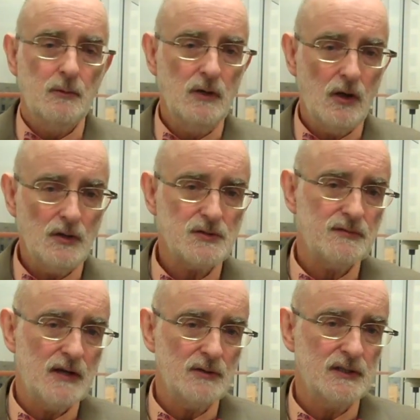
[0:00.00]
We
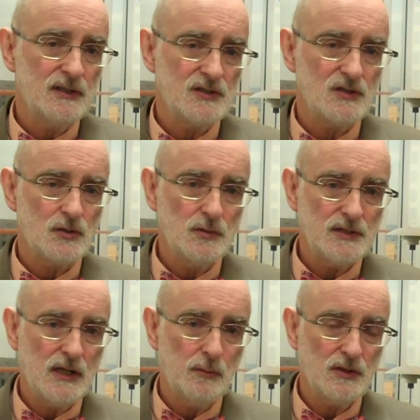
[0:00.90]
also found that it's
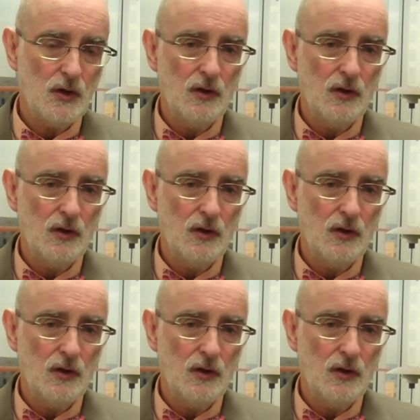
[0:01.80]
associated with